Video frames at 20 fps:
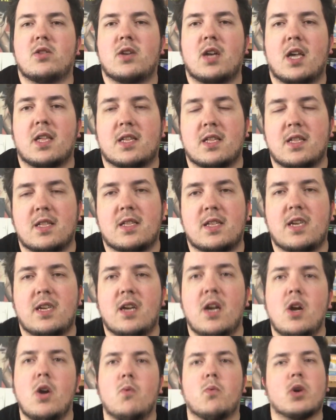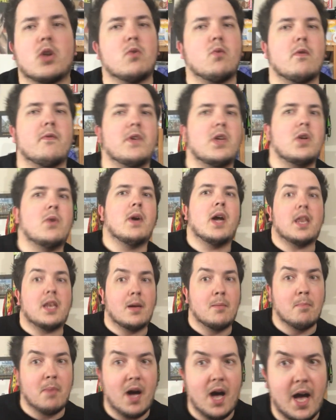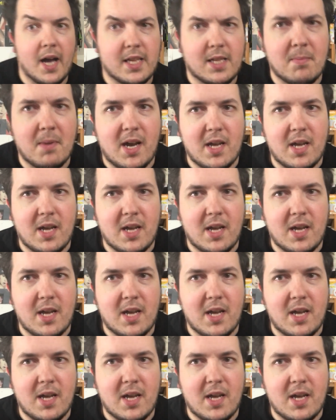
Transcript: and you guys can see, we're going to review and unbox.